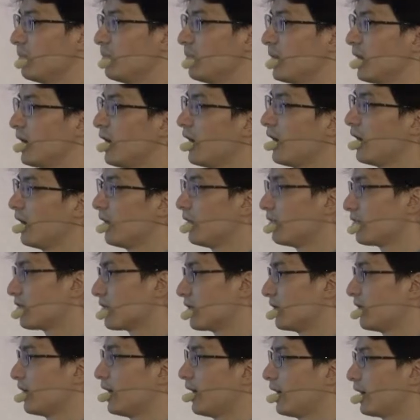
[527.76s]

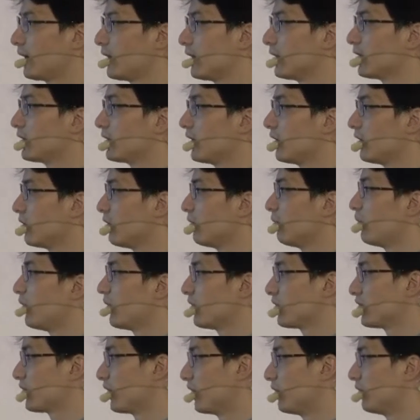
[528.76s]
behaves like a single
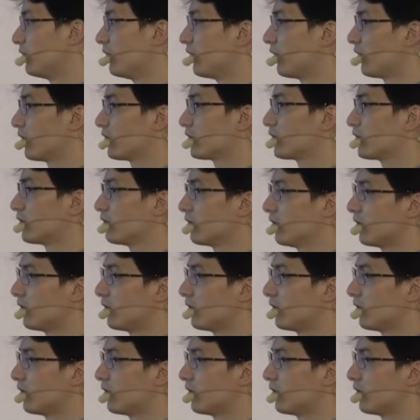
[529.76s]
person, not